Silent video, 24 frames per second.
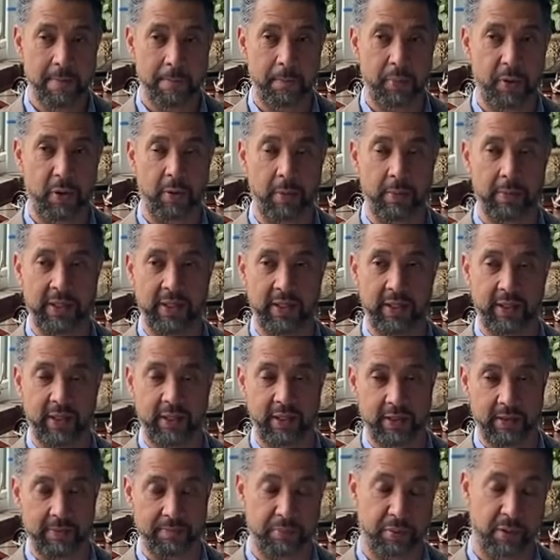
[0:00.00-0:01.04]
probably
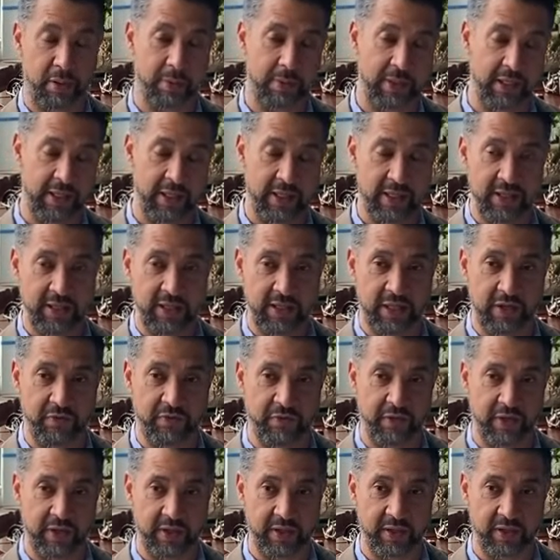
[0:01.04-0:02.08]
in
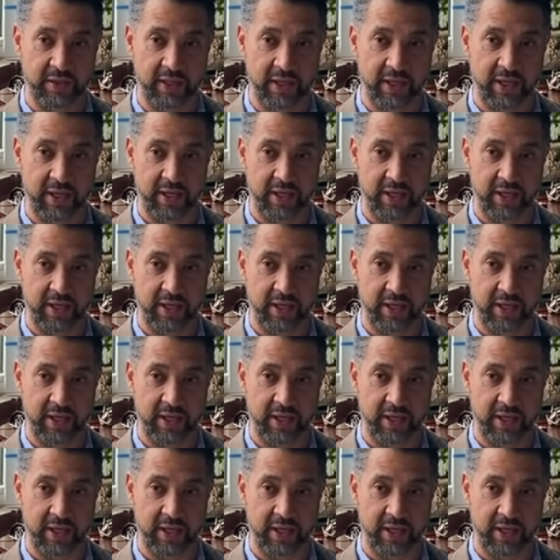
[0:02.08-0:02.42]
different,